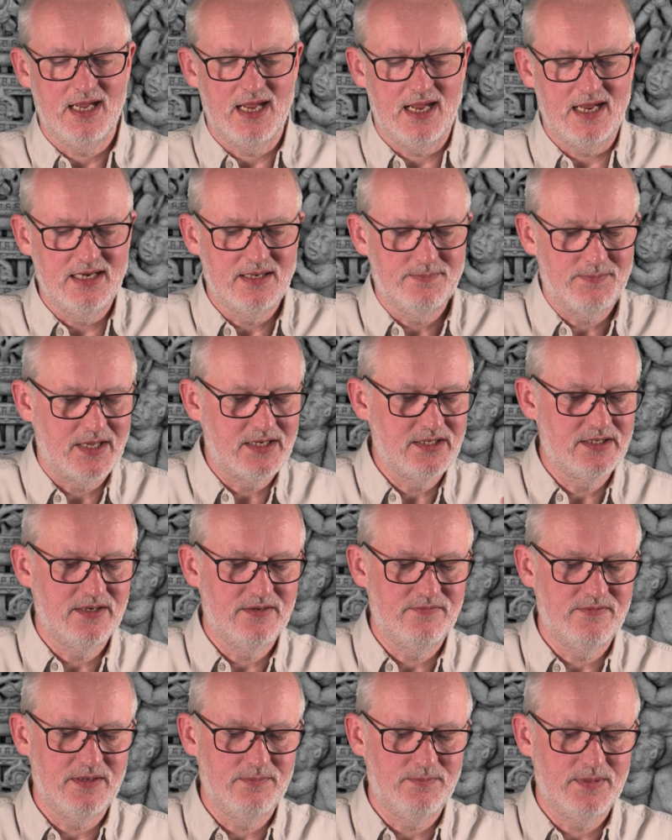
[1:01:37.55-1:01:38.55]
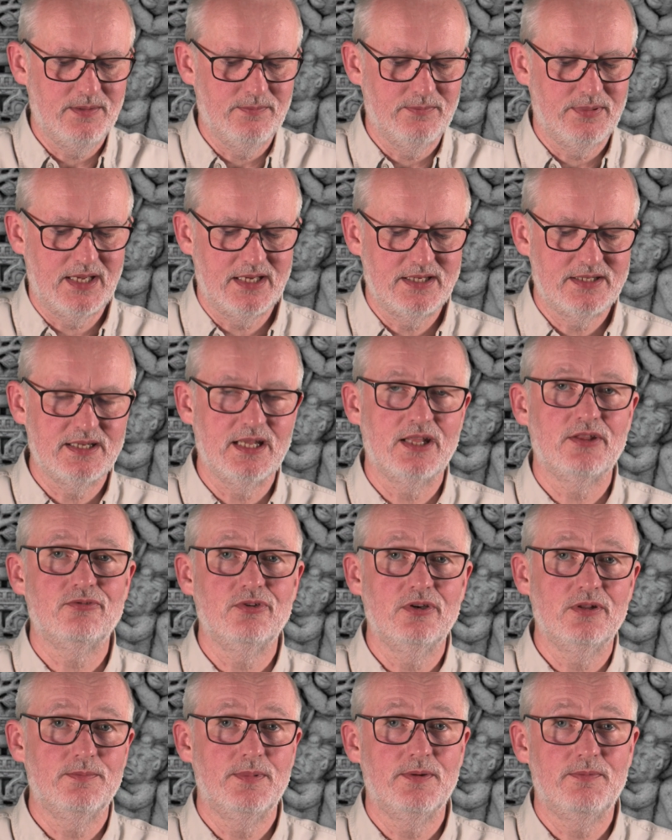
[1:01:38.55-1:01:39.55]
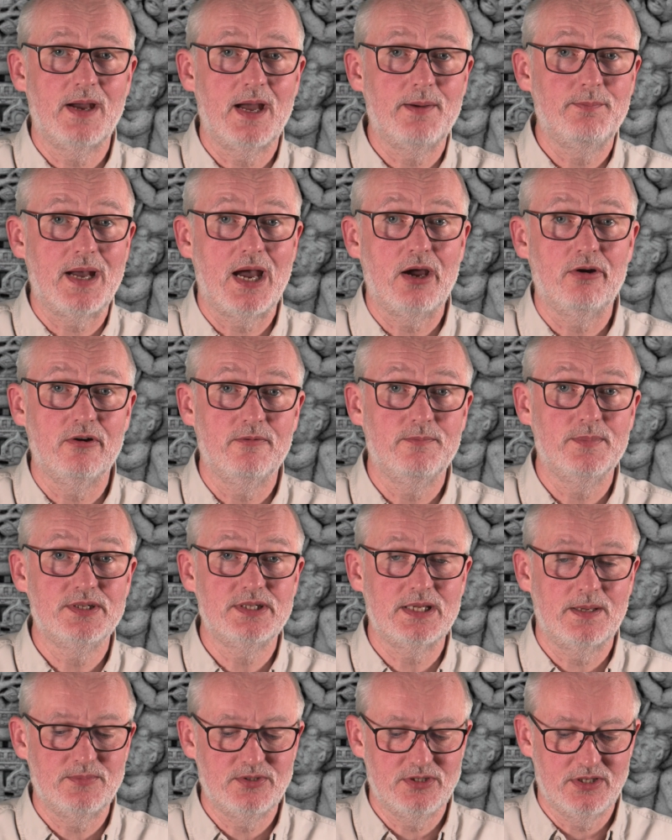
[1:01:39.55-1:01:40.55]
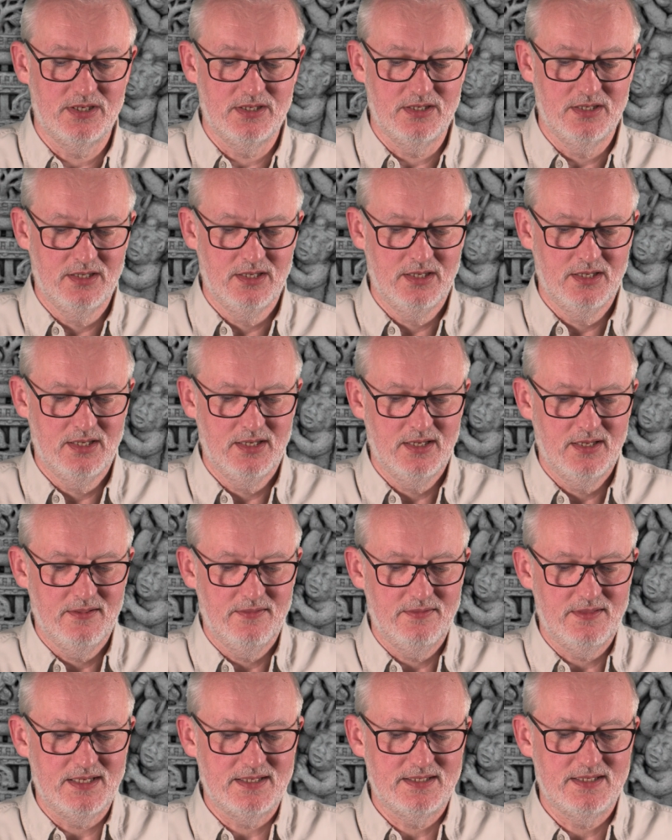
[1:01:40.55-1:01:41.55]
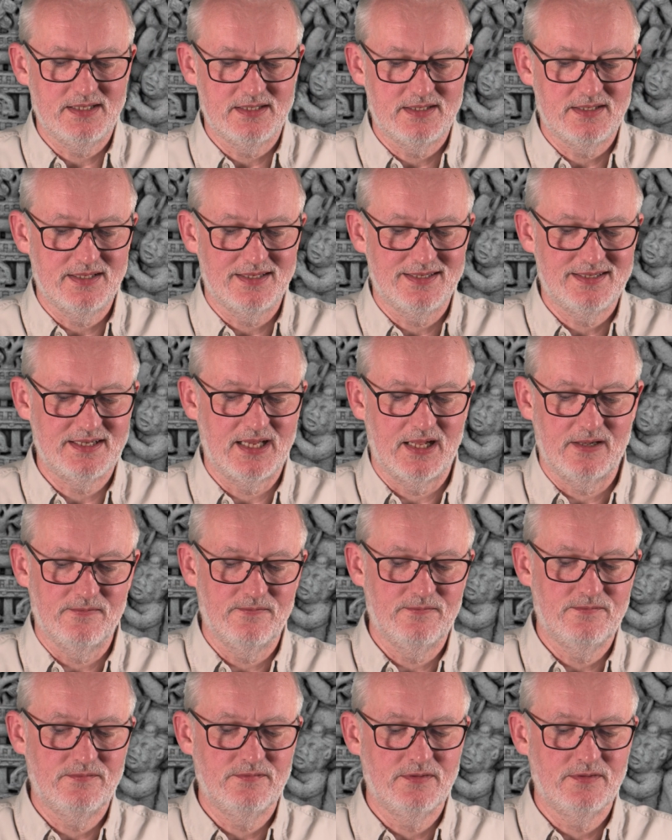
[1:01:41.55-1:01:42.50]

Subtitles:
independent of it being placed there through the power of perception, this is the self,